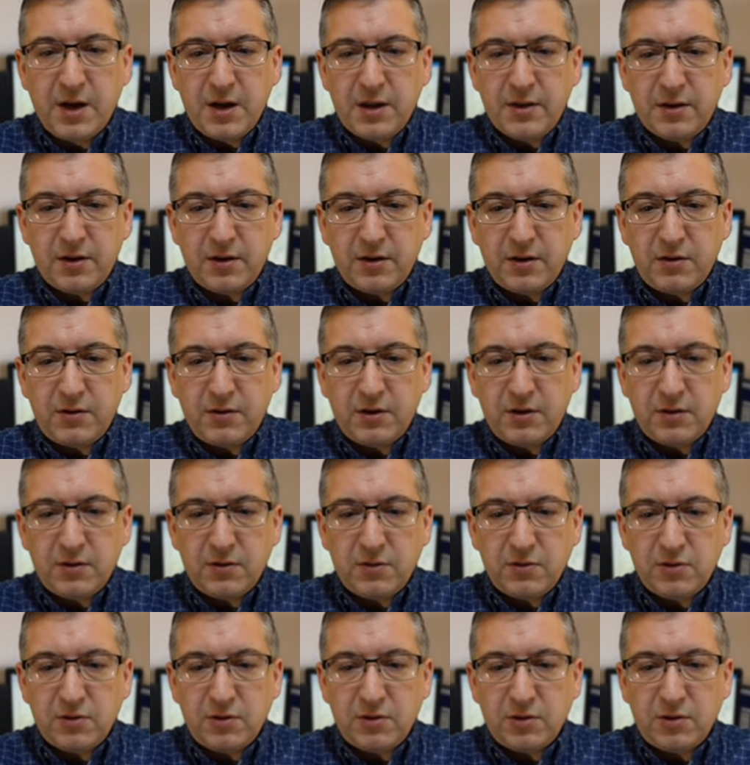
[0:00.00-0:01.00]
that you
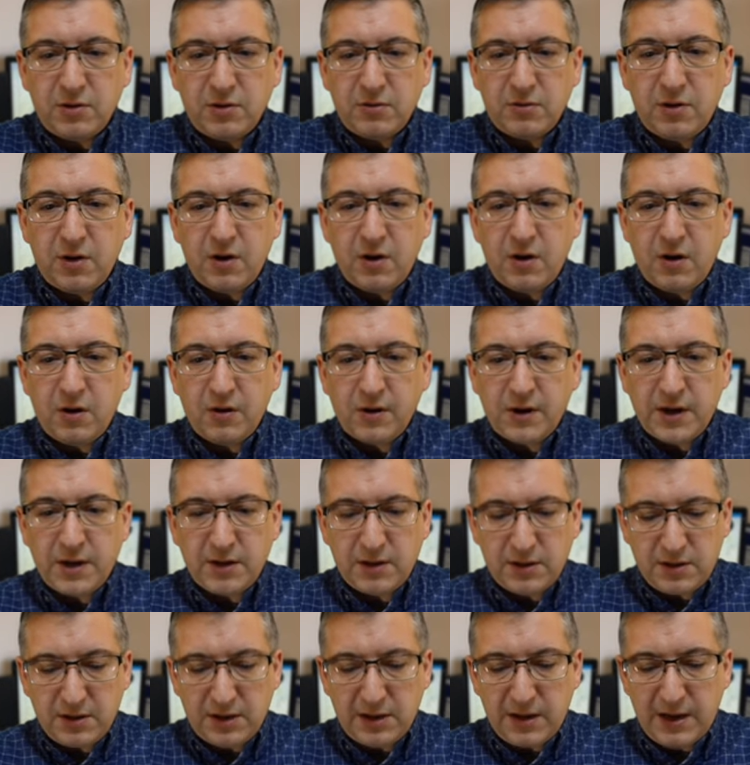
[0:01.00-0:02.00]
used to log
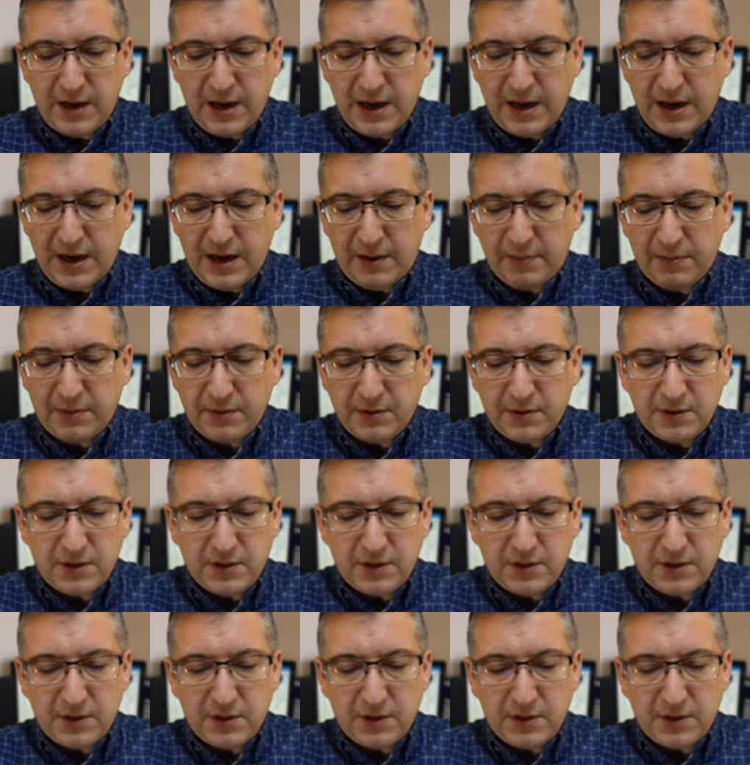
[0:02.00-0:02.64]
into the app.